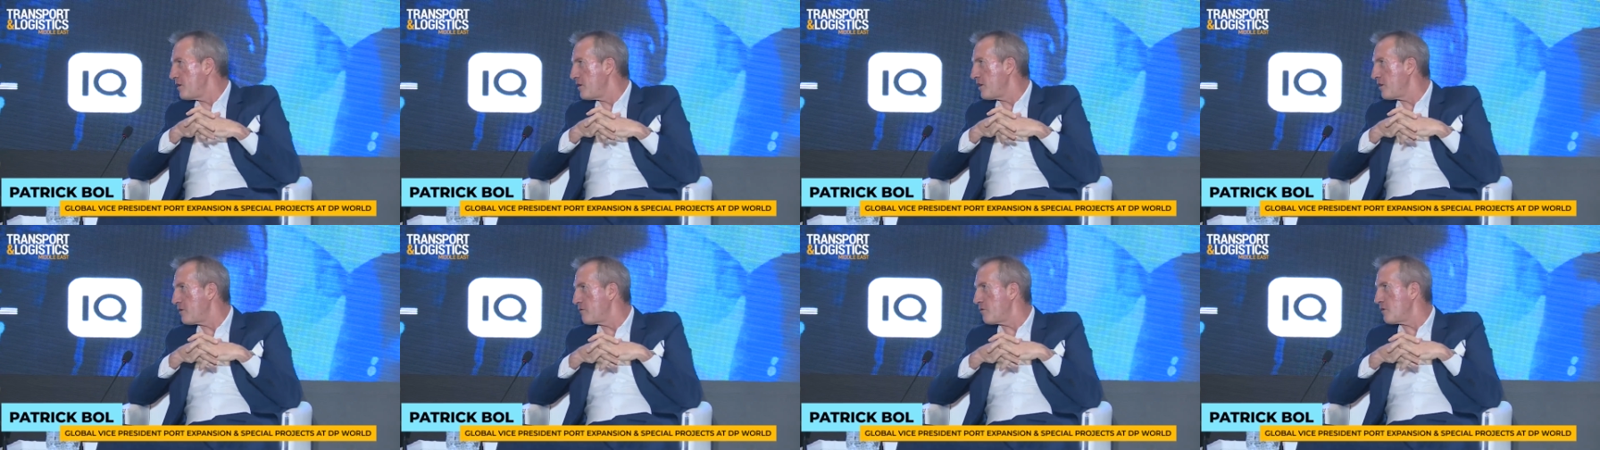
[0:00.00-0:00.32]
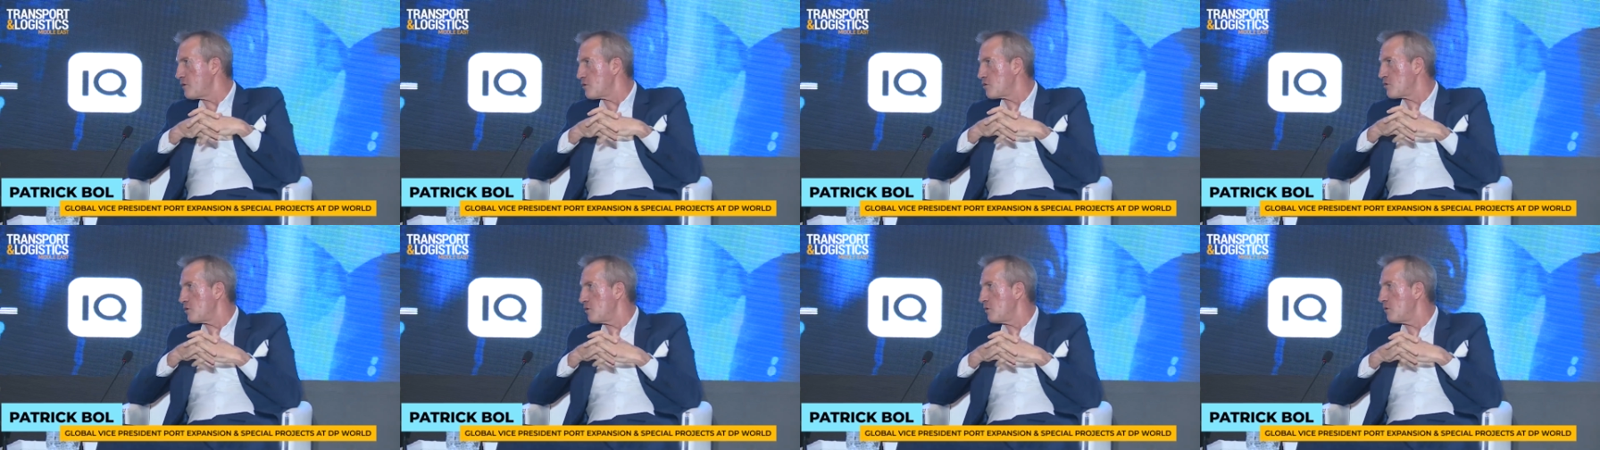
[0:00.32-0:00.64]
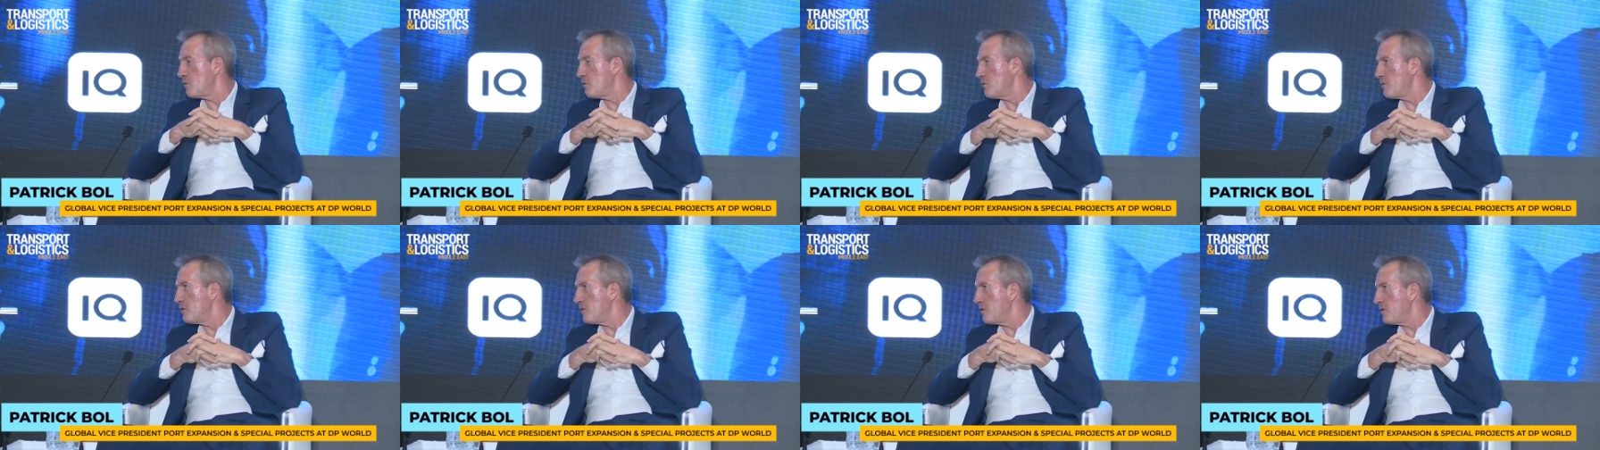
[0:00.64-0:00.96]
that we're
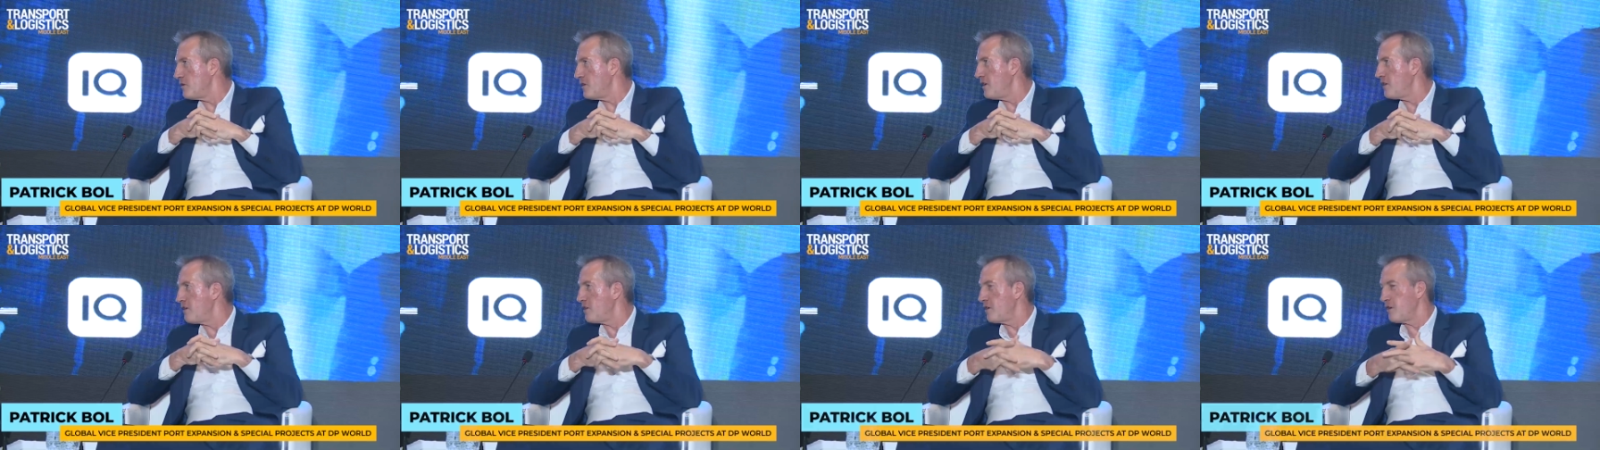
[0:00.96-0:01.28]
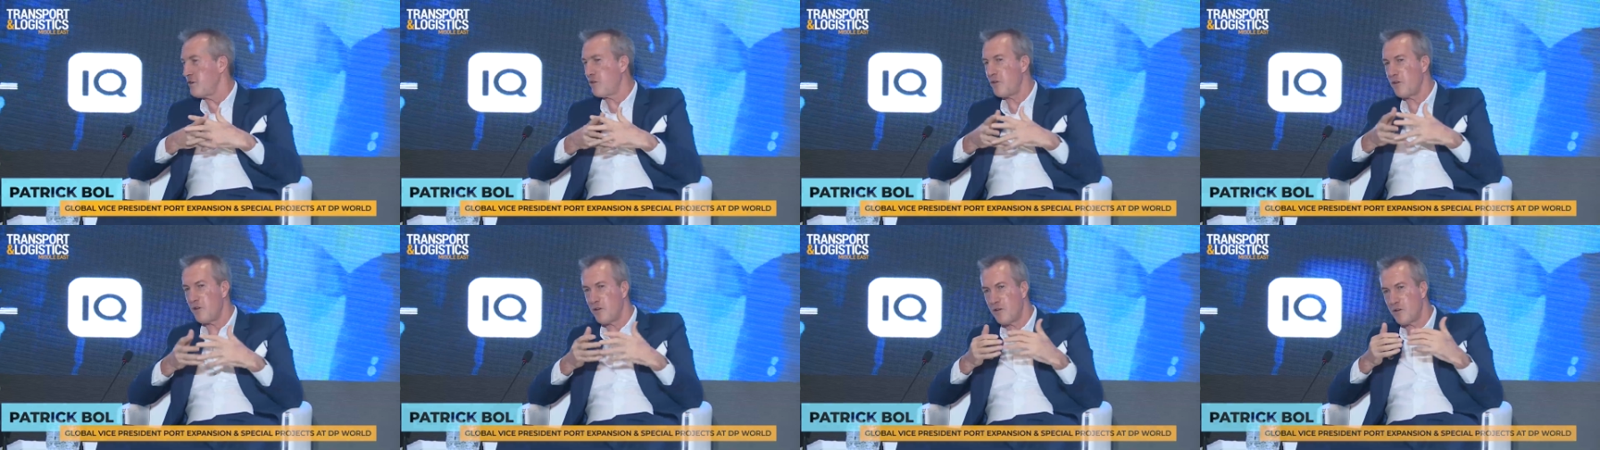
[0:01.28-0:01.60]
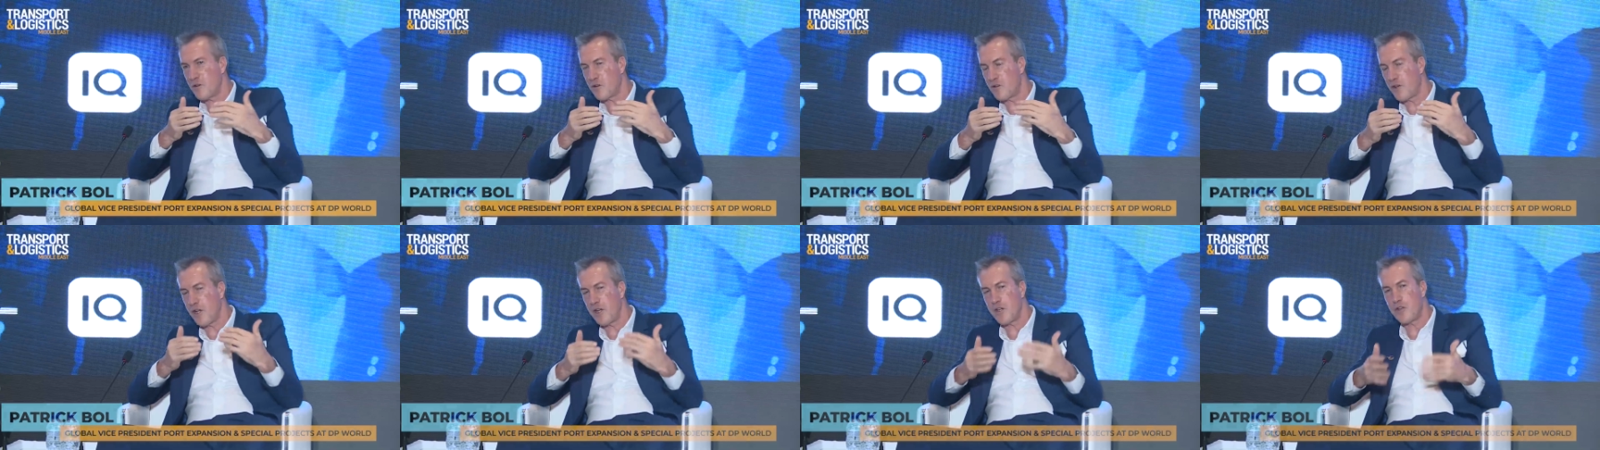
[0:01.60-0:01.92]
so
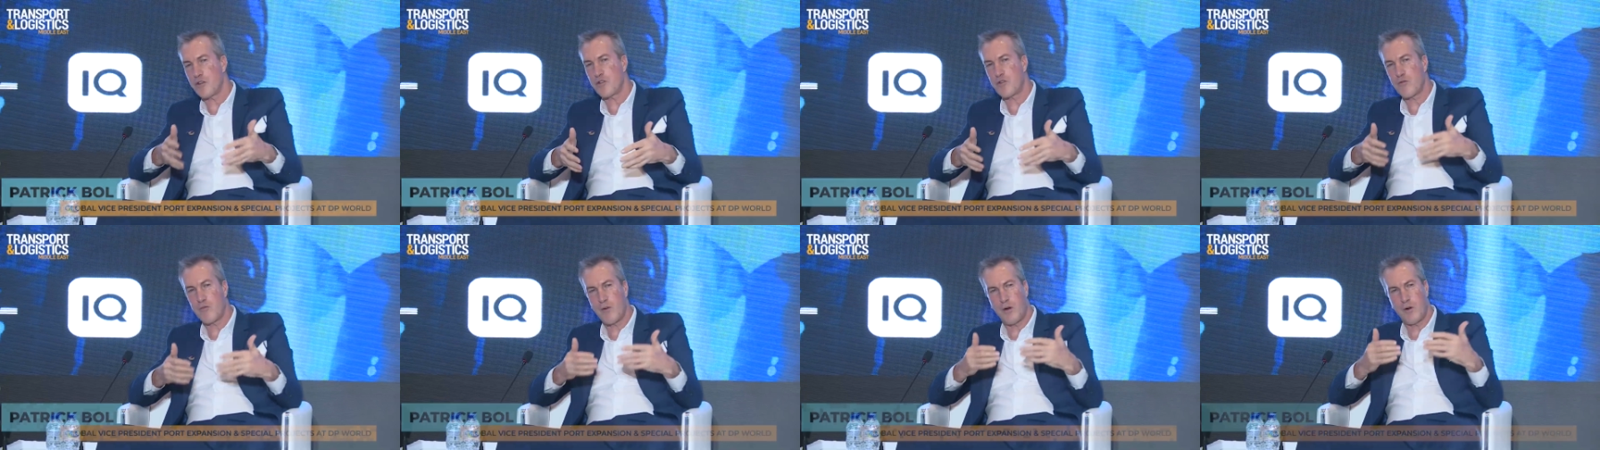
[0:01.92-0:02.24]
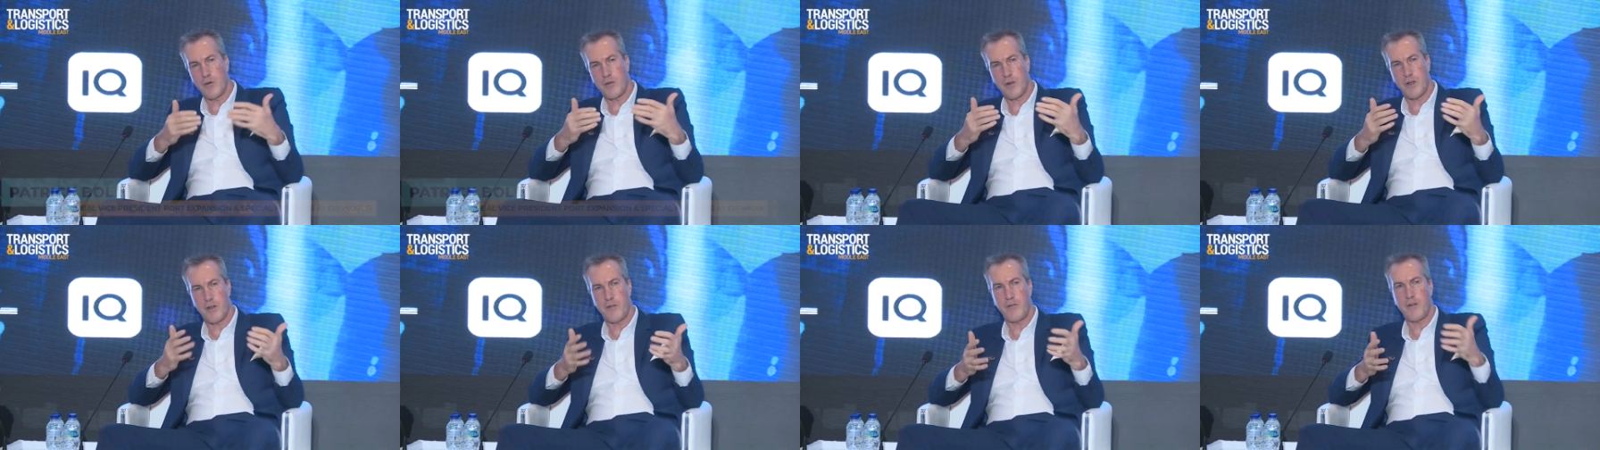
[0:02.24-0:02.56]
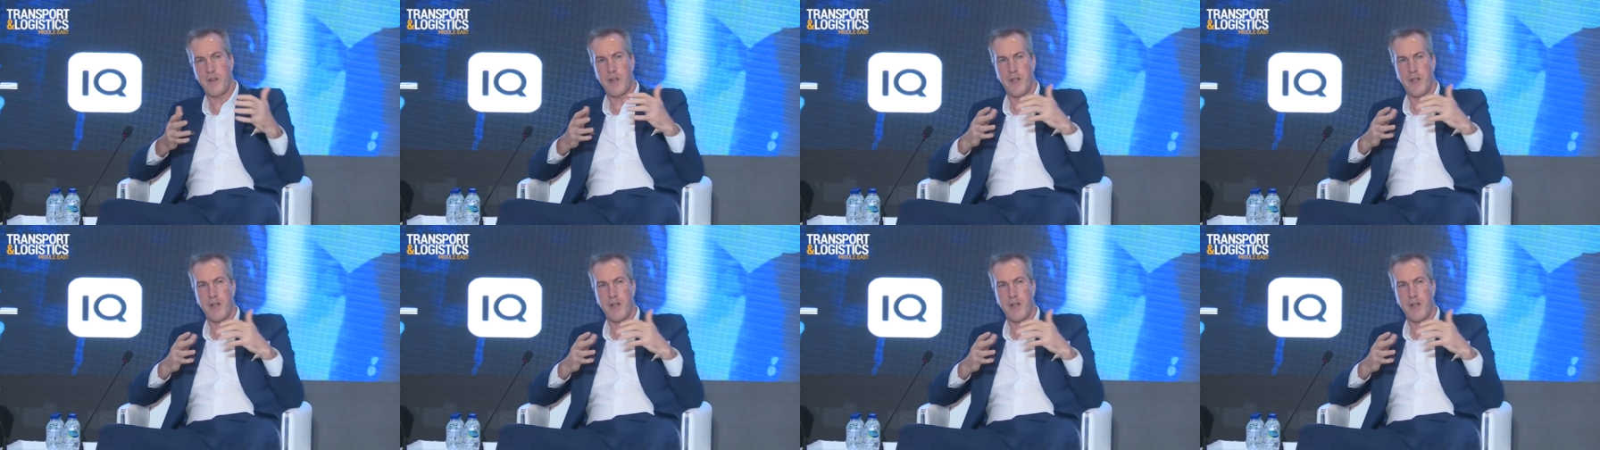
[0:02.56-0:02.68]
the status quo that